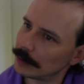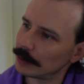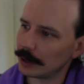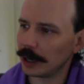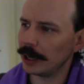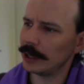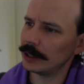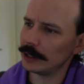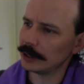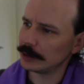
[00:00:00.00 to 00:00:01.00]

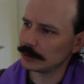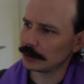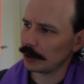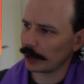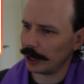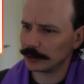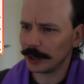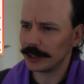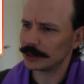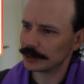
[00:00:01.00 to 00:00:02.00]
Okay, so
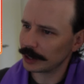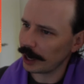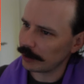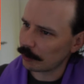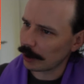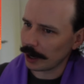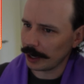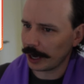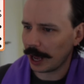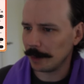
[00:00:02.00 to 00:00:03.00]
that's kind of where
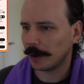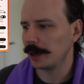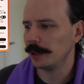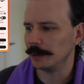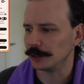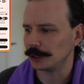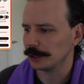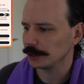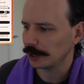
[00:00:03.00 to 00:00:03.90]
I am on him in Shield.